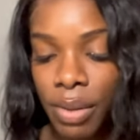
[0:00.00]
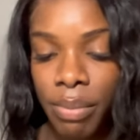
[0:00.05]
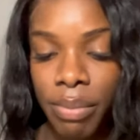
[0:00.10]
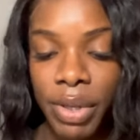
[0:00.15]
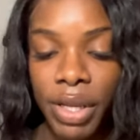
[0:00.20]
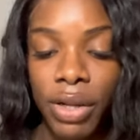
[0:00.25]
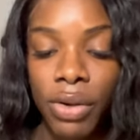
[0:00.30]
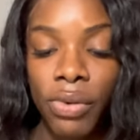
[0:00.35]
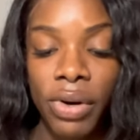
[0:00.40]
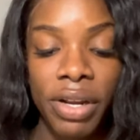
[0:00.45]

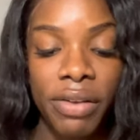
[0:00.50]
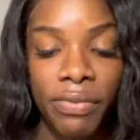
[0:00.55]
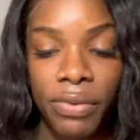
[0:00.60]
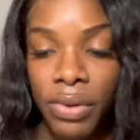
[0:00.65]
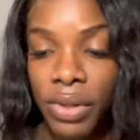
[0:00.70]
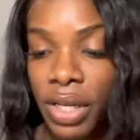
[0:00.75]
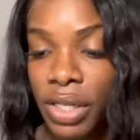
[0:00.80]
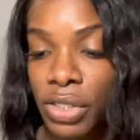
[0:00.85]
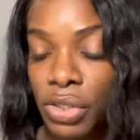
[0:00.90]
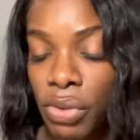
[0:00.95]
be grateful
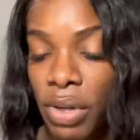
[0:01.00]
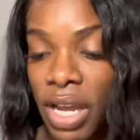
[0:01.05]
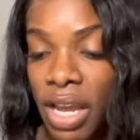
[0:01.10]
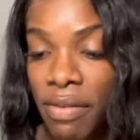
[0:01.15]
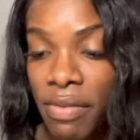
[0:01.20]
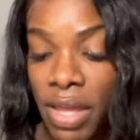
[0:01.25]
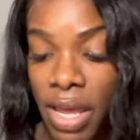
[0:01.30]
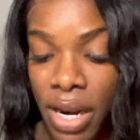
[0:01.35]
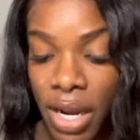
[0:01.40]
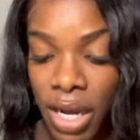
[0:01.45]
that you have
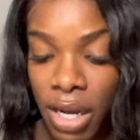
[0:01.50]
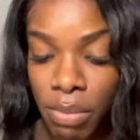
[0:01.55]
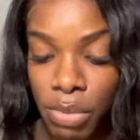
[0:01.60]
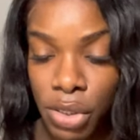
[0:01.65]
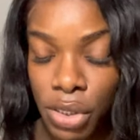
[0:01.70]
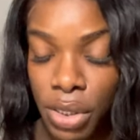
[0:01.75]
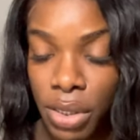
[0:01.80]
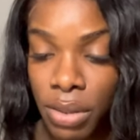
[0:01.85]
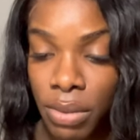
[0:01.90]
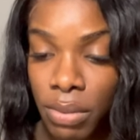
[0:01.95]
that
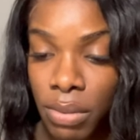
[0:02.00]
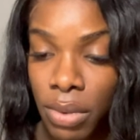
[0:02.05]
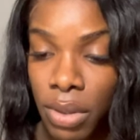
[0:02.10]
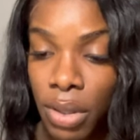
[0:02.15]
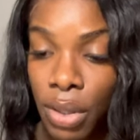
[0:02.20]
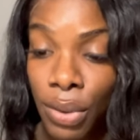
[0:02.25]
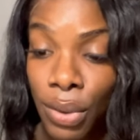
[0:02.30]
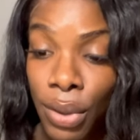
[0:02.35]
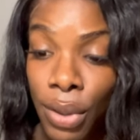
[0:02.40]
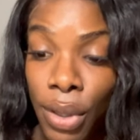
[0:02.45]
option.
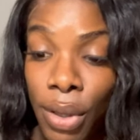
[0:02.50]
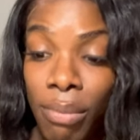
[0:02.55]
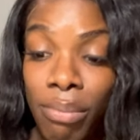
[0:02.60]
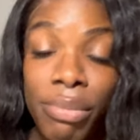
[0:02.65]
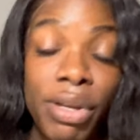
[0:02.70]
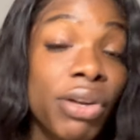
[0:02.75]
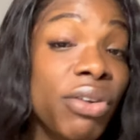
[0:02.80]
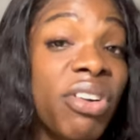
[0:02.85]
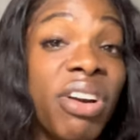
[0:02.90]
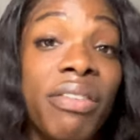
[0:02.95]

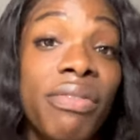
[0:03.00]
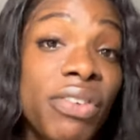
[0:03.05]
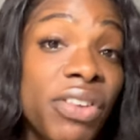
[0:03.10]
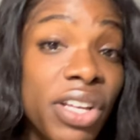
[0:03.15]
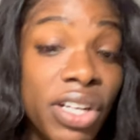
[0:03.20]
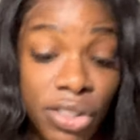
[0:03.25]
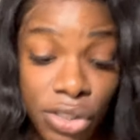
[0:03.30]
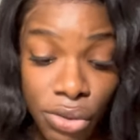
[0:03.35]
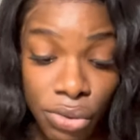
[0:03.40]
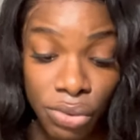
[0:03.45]
Be grateful
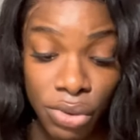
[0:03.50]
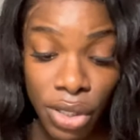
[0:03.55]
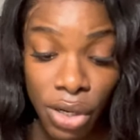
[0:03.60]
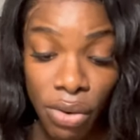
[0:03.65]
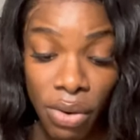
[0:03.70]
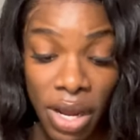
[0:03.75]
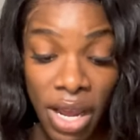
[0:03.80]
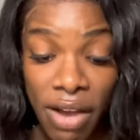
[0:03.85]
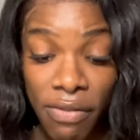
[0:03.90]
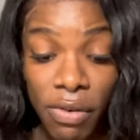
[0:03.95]
that you
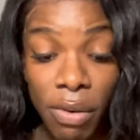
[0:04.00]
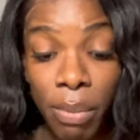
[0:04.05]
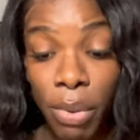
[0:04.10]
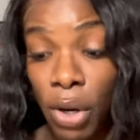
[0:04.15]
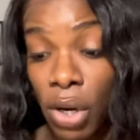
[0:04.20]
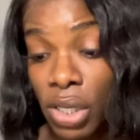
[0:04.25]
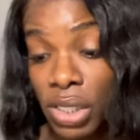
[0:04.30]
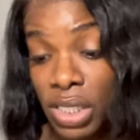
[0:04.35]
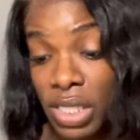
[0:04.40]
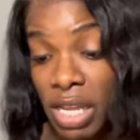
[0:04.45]
don't have a
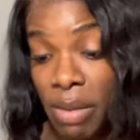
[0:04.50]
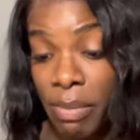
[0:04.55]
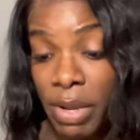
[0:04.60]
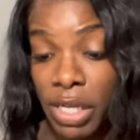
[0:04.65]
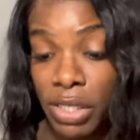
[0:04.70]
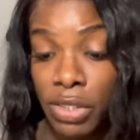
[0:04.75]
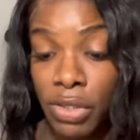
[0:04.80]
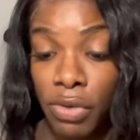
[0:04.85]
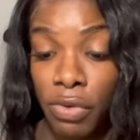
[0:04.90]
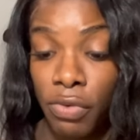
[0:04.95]
boss that
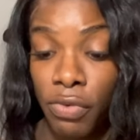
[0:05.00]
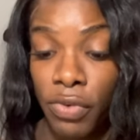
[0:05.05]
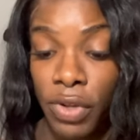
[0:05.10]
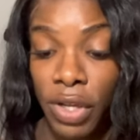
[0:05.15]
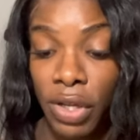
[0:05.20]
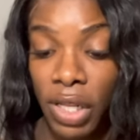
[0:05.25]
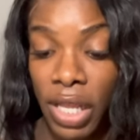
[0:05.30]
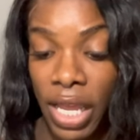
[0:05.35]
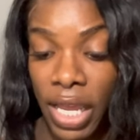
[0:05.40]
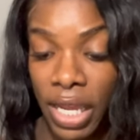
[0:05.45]
makes you
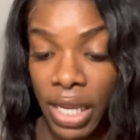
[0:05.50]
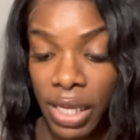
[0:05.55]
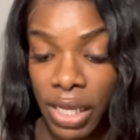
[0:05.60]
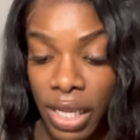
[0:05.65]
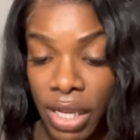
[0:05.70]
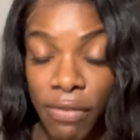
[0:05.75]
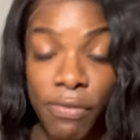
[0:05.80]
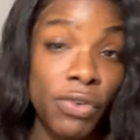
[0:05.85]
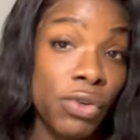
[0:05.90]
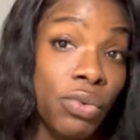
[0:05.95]
feel like
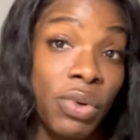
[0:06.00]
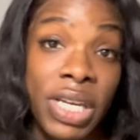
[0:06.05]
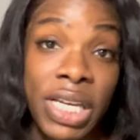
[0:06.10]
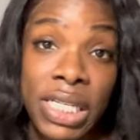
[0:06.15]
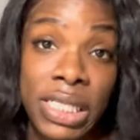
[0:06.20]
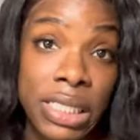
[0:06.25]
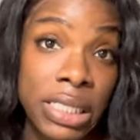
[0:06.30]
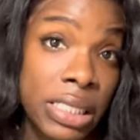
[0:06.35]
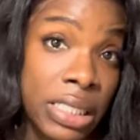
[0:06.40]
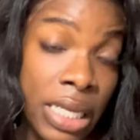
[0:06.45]
if you
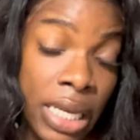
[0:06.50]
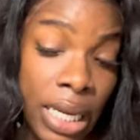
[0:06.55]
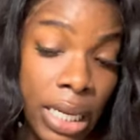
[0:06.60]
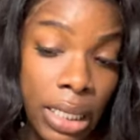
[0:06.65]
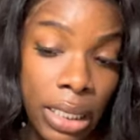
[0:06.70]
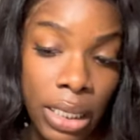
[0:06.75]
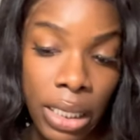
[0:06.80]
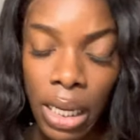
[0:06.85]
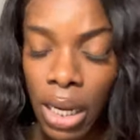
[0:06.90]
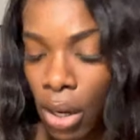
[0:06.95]
get
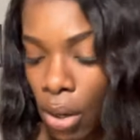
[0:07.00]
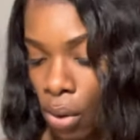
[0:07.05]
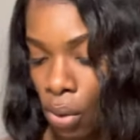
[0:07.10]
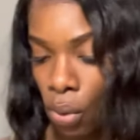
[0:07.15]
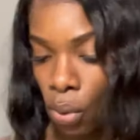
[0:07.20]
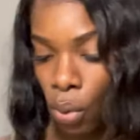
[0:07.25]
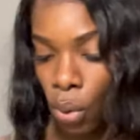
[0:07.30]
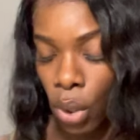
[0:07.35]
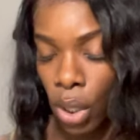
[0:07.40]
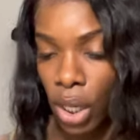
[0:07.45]
sick
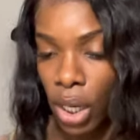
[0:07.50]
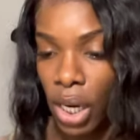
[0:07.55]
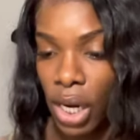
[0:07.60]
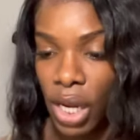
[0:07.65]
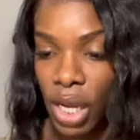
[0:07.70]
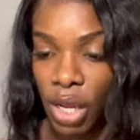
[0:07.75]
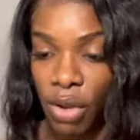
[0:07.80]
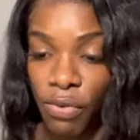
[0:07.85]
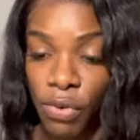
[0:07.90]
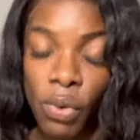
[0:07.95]
or
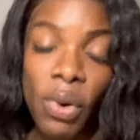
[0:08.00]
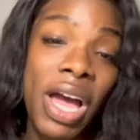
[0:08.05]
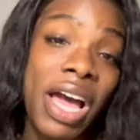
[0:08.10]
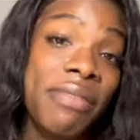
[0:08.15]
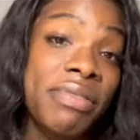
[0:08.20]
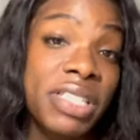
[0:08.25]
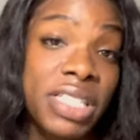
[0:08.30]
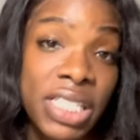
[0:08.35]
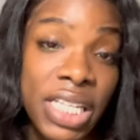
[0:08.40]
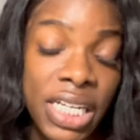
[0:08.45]
if you
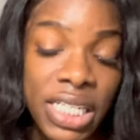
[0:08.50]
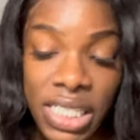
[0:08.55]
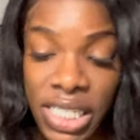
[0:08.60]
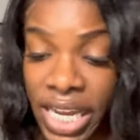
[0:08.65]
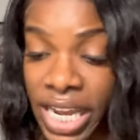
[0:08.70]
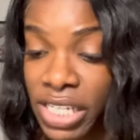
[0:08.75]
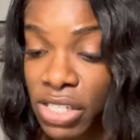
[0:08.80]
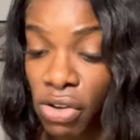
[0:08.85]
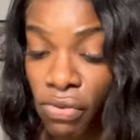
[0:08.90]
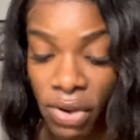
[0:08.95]
have sick
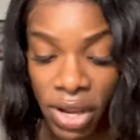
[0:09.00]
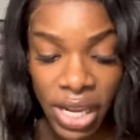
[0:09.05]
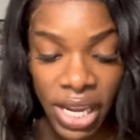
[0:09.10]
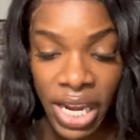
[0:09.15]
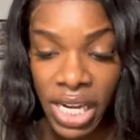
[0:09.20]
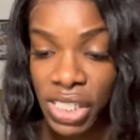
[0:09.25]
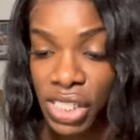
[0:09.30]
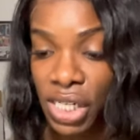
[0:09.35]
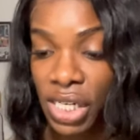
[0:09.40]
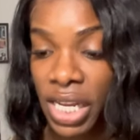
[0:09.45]
days or
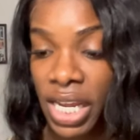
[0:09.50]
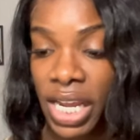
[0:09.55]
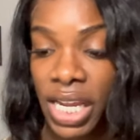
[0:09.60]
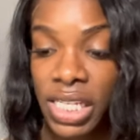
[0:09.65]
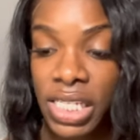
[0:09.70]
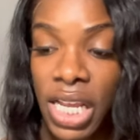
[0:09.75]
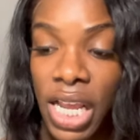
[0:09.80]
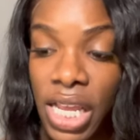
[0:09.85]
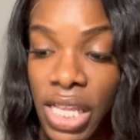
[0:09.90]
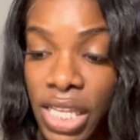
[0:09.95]
vacation
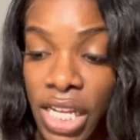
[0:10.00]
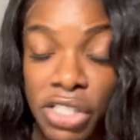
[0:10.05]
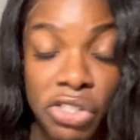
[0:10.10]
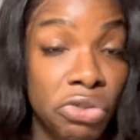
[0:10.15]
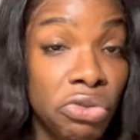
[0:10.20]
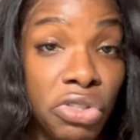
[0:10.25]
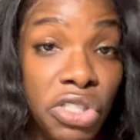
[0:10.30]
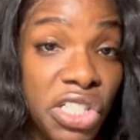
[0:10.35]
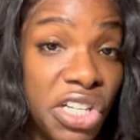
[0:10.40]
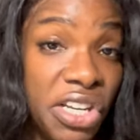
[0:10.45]
days that
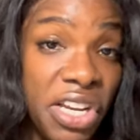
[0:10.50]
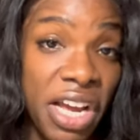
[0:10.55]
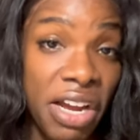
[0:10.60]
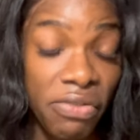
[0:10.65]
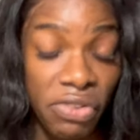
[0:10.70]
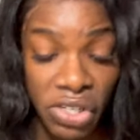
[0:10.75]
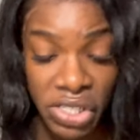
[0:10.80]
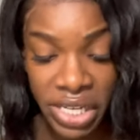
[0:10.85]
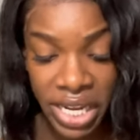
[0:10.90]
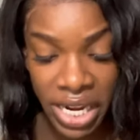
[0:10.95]
you should
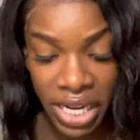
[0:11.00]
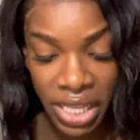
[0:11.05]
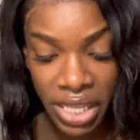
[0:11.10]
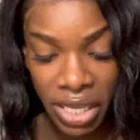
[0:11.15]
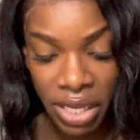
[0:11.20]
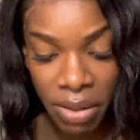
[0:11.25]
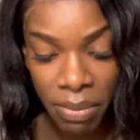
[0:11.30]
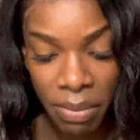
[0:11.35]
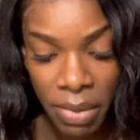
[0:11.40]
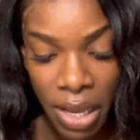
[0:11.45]
never take
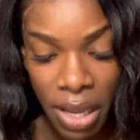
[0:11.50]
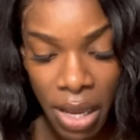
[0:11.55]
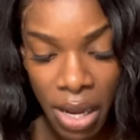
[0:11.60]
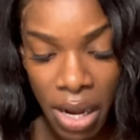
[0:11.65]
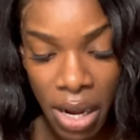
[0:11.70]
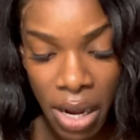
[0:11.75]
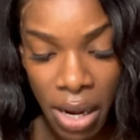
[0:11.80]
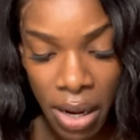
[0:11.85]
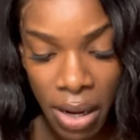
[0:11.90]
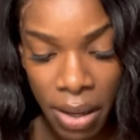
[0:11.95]
them.
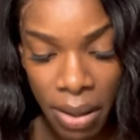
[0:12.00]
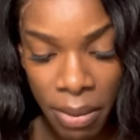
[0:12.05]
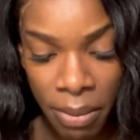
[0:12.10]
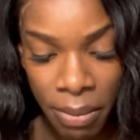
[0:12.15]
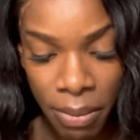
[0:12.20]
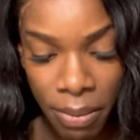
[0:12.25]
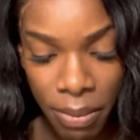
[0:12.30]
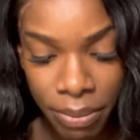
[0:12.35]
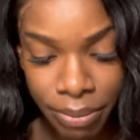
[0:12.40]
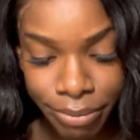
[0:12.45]

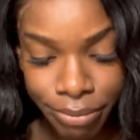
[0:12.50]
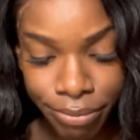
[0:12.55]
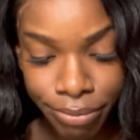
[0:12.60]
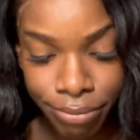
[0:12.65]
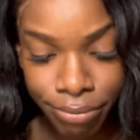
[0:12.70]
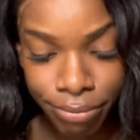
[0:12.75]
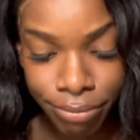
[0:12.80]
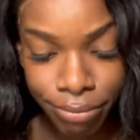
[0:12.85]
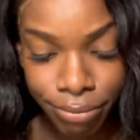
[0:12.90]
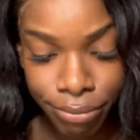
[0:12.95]
Um,
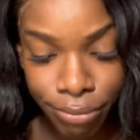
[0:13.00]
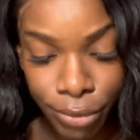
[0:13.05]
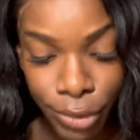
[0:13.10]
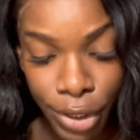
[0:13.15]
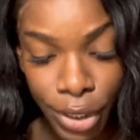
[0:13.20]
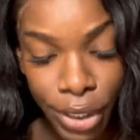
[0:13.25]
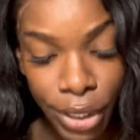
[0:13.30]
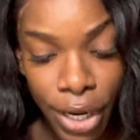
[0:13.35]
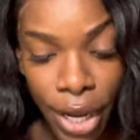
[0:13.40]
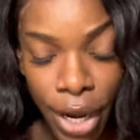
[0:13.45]

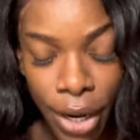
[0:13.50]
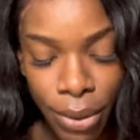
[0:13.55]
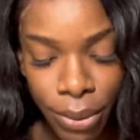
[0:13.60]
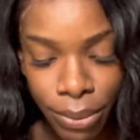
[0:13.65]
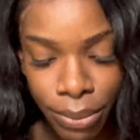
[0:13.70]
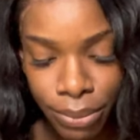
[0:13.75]
you know,